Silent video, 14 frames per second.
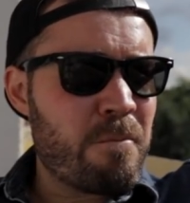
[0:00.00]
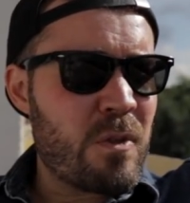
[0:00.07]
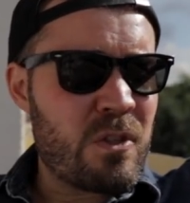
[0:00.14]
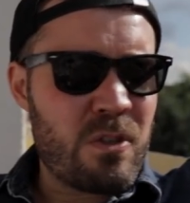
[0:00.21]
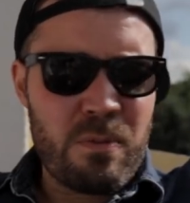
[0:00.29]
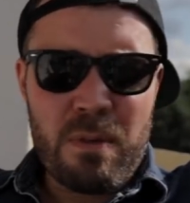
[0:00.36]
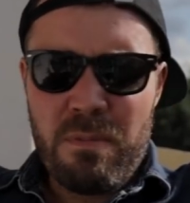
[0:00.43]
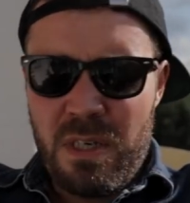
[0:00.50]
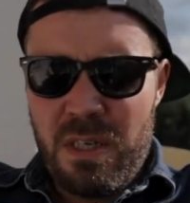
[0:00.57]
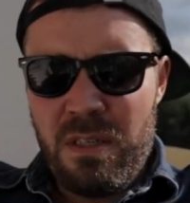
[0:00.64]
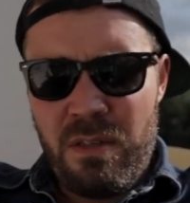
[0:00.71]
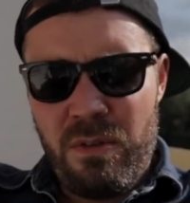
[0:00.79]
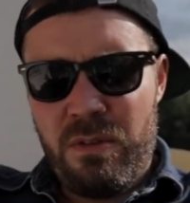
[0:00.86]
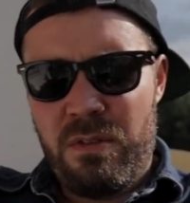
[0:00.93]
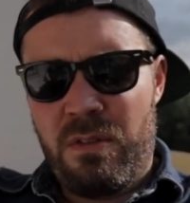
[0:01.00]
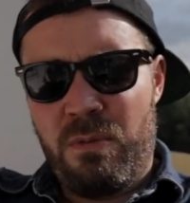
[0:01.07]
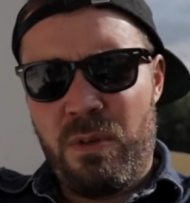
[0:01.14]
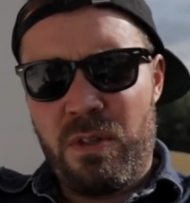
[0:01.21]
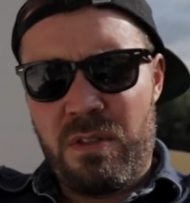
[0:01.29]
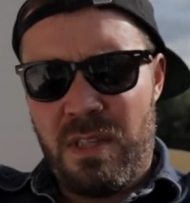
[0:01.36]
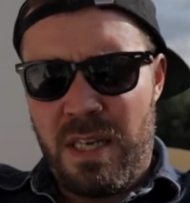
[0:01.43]
so my money goes
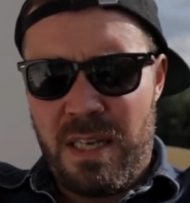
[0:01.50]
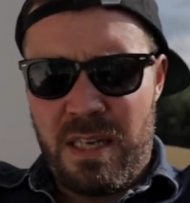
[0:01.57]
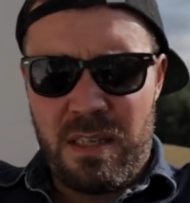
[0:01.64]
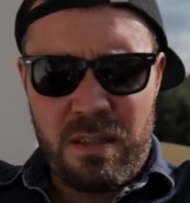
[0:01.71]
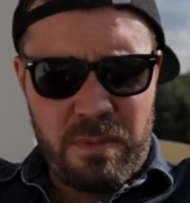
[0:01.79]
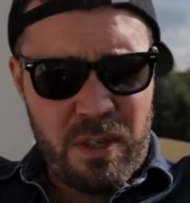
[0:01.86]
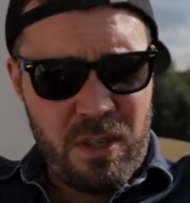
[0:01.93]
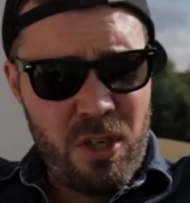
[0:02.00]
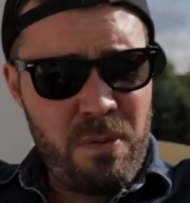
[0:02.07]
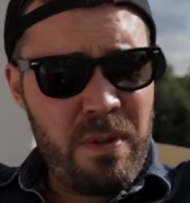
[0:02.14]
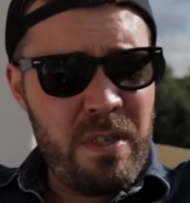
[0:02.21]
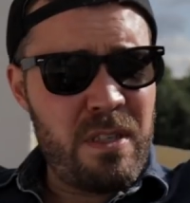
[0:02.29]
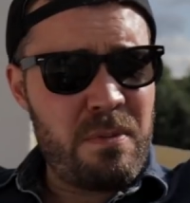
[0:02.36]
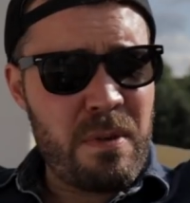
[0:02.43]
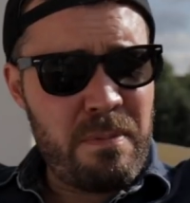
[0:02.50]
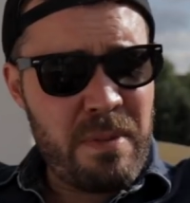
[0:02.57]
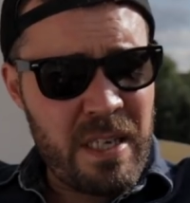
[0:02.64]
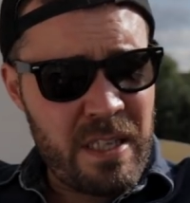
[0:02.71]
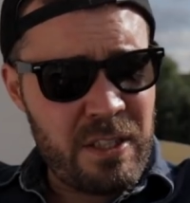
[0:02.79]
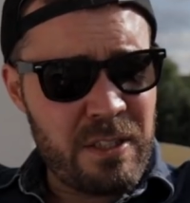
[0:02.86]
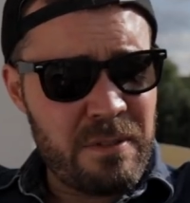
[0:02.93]
towards that and it's my hobby and it's my
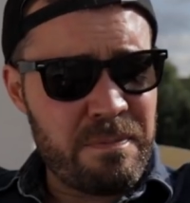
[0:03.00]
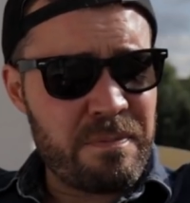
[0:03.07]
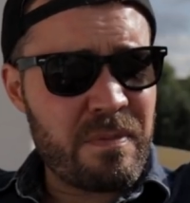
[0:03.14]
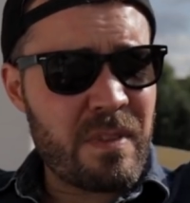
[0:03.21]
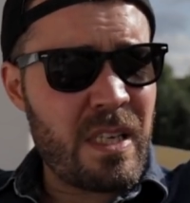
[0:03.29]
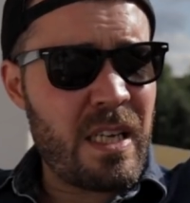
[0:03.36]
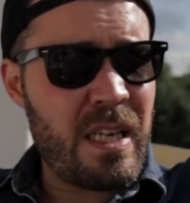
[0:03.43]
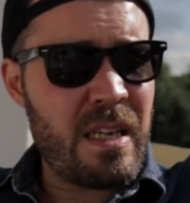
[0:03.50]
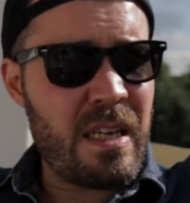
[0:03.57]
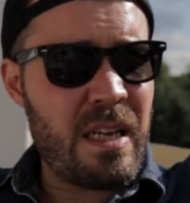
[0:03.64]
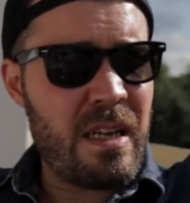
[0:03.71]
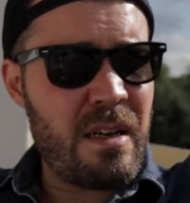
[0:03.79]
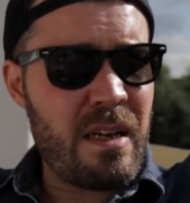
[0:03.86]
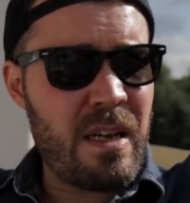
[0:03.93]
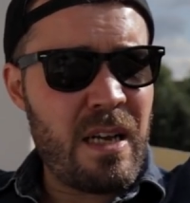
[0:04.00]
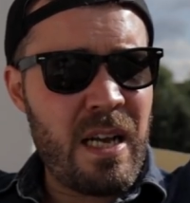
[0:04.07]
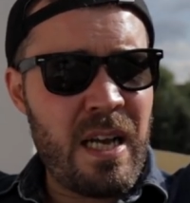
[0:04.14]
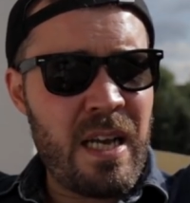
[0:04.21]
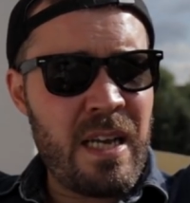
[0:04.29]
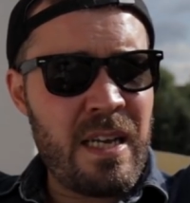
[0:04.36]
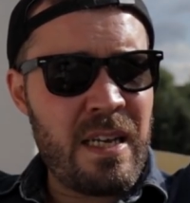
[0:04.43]
passion
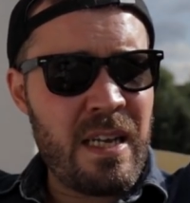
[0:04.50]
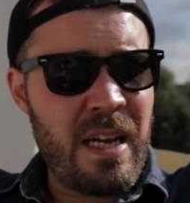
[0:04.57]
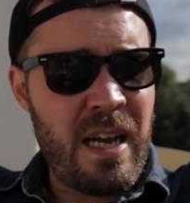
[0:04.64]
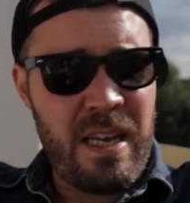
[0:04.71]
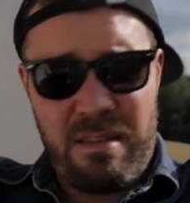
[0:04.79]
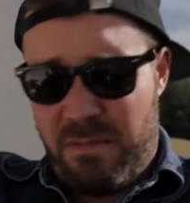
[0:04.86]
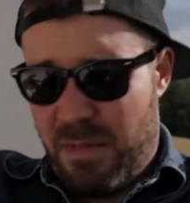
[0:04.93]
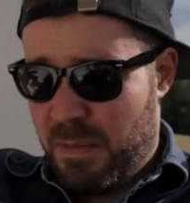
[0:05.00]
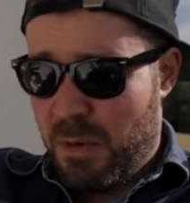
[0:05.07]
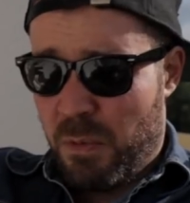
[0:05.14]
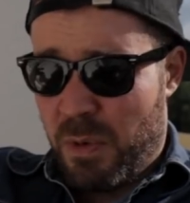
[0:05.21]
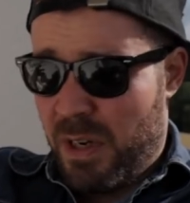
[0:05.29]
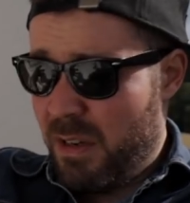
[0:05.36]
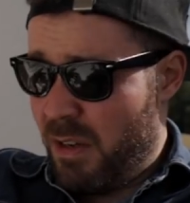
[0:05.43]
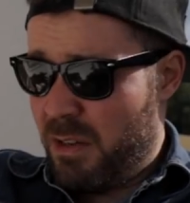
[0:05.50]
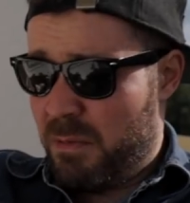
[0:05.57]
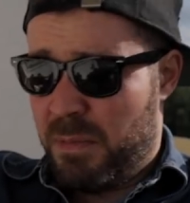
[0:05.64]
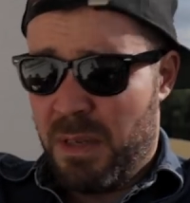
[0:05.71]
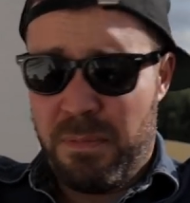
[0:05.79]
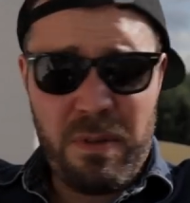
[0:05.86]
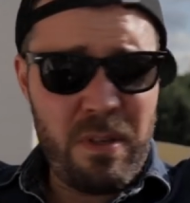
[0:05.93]
I, I i'm aware that other
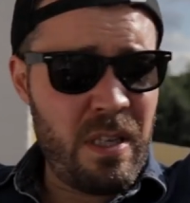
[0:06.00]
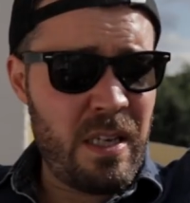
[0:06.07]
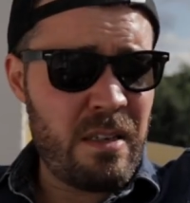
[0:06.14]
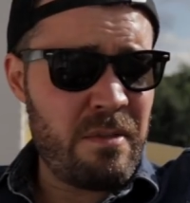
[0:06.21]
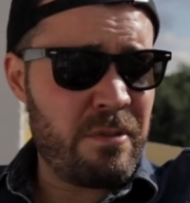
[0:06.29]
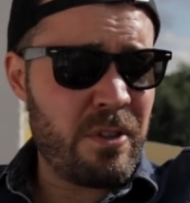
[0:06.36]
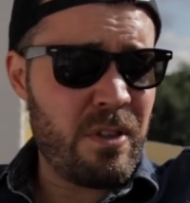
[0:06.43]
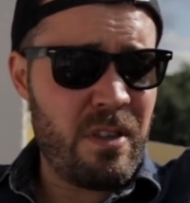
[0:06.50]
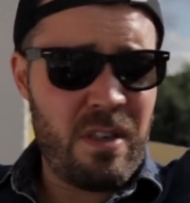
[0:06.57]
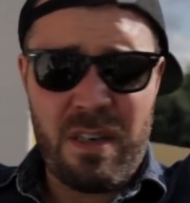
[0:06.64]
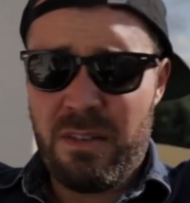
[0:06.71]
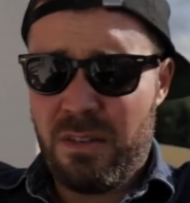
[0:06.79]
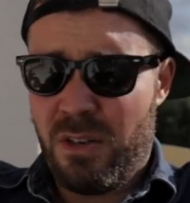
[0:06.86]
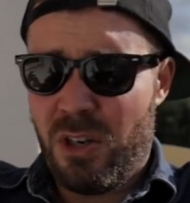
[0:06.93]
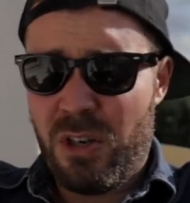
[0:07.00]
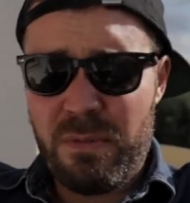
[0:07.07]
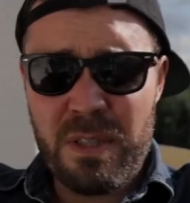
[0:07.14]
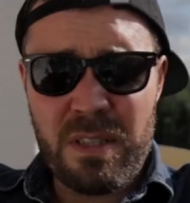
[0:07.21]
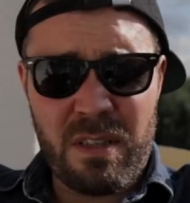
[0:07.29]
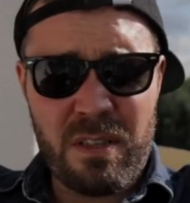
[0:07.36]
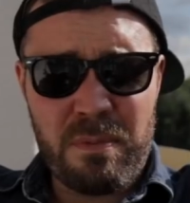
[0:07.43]
people have got other
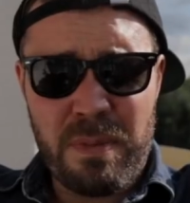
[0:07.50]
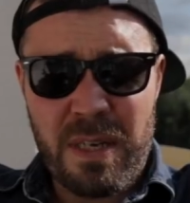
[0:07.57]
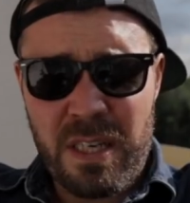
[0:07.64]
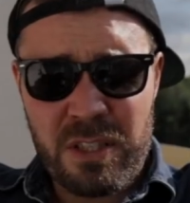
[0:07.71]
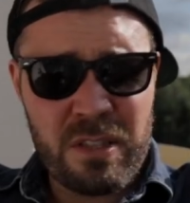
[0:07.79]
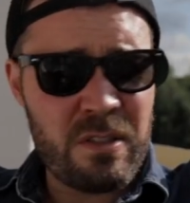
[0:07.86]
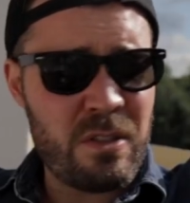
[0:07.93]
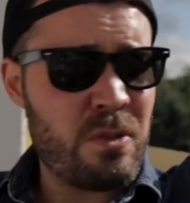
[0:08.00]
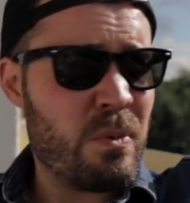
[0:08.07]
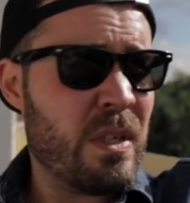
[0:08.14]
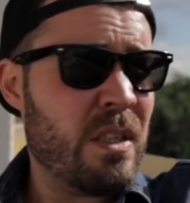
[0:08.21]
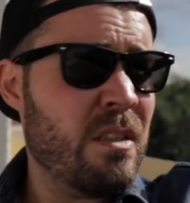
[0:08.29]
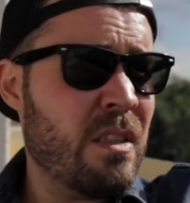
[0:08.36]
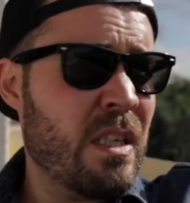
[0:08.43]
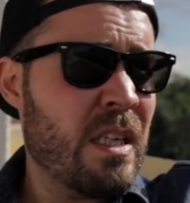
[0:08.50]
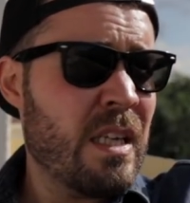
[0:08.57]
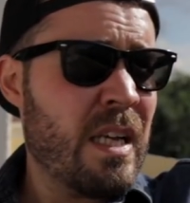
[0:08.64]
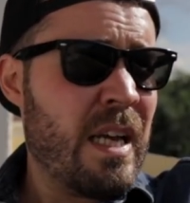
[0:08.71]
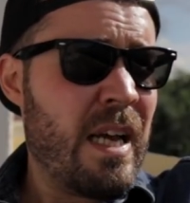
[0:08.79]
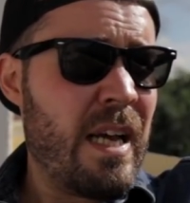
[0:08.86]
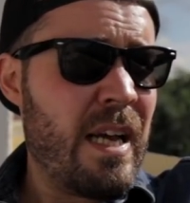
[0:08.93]
hobbies other passions as well
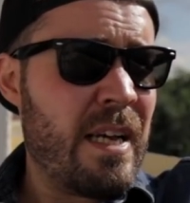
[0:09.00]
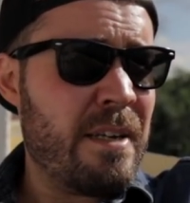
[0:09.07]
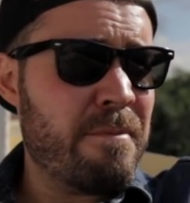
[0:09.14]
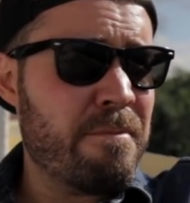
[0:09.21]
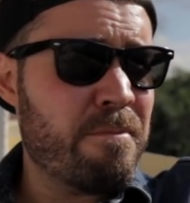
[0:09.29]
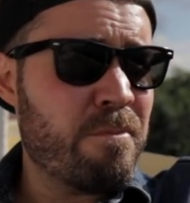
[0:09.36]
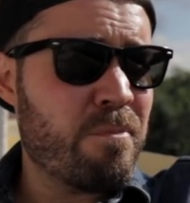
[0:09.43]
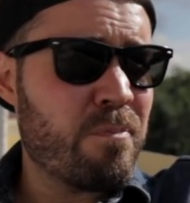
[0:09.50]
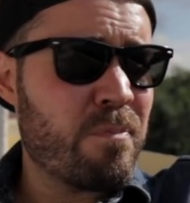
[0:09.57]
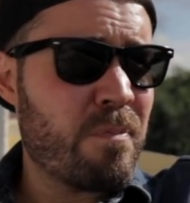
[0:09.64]
um,